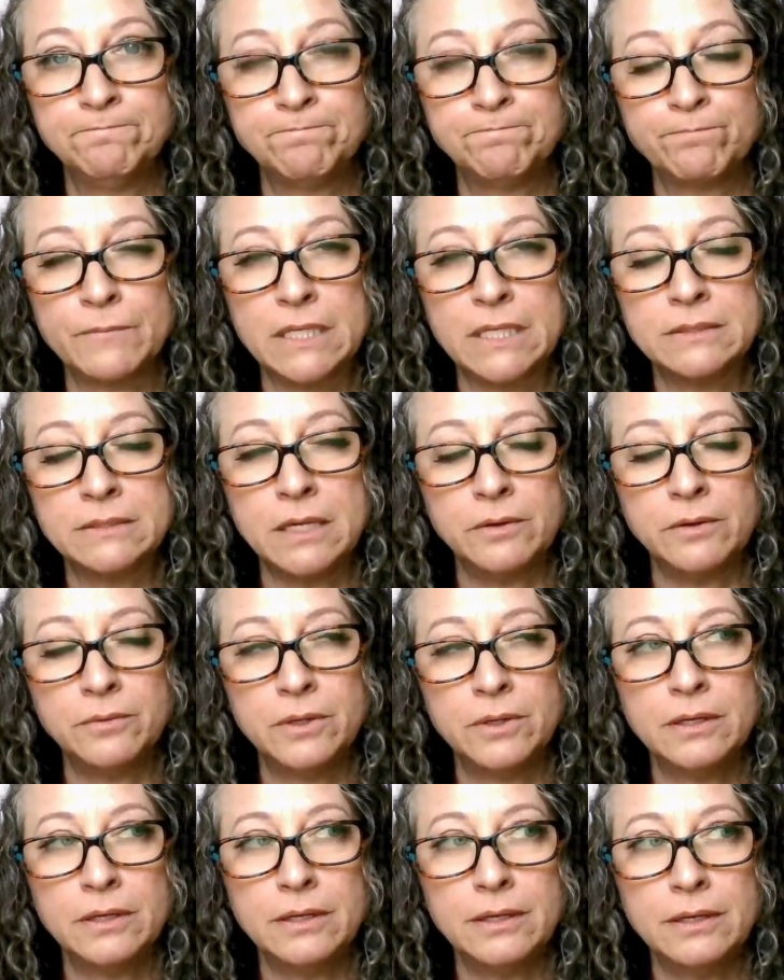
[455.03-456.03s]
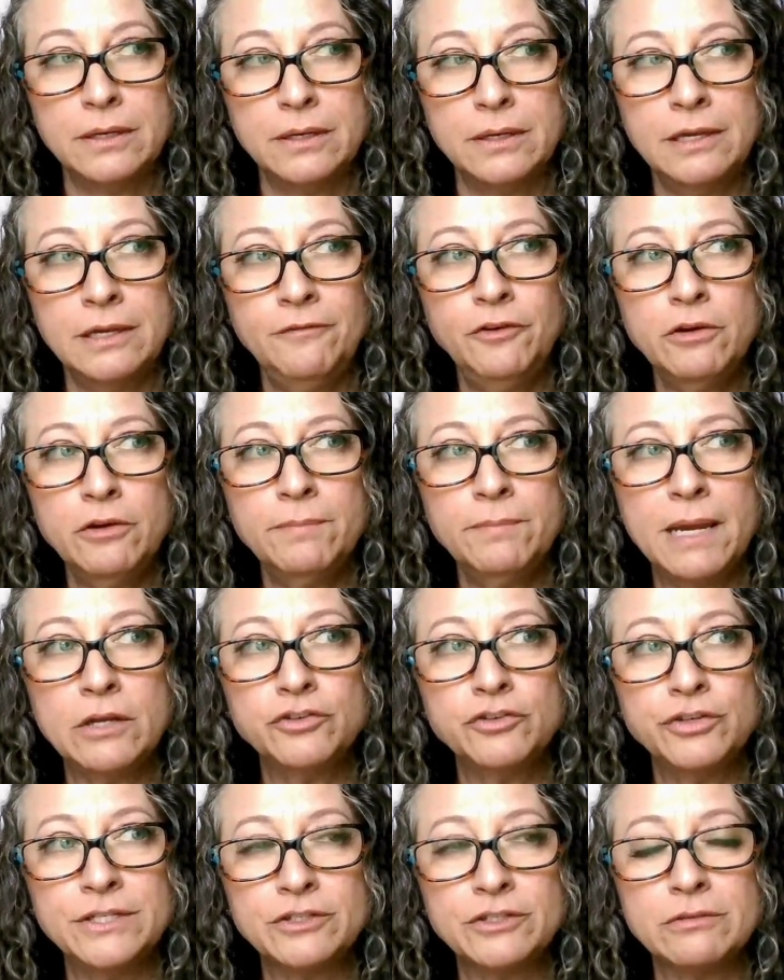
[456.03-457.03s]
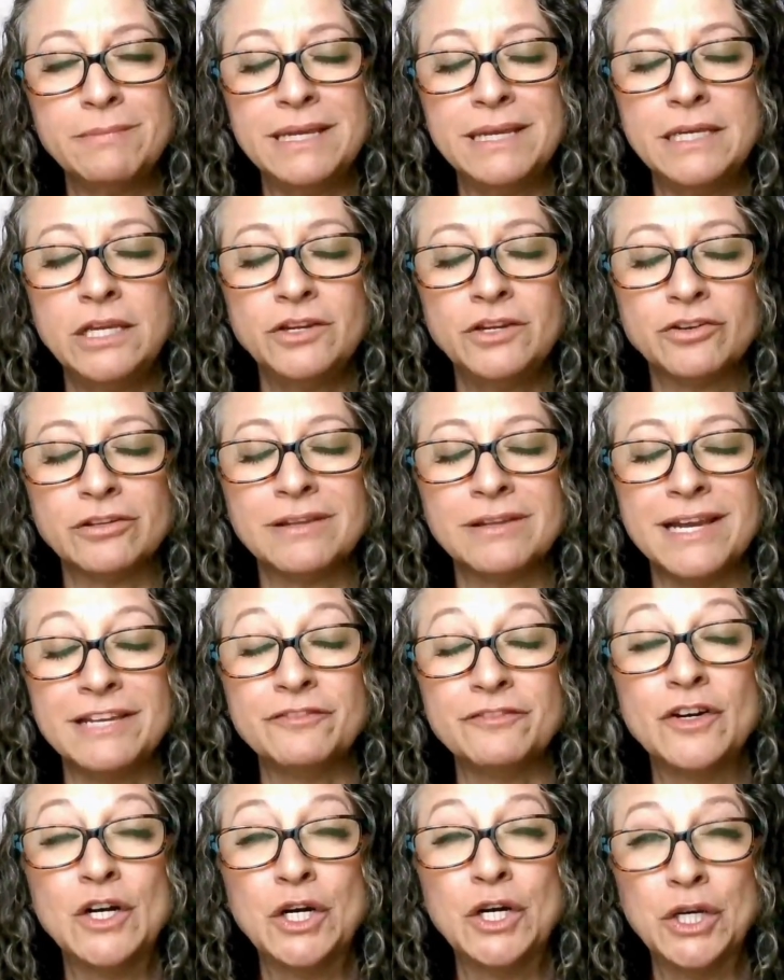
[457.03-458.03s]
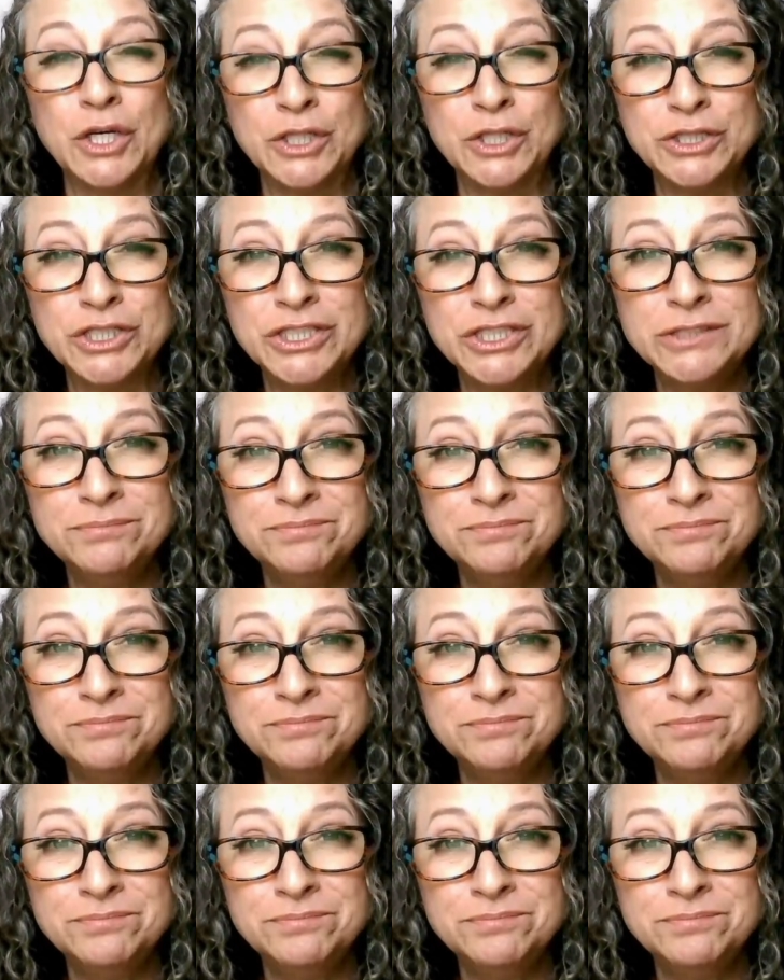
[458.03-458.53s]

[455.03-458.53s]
So if your boundaries are making your life harder,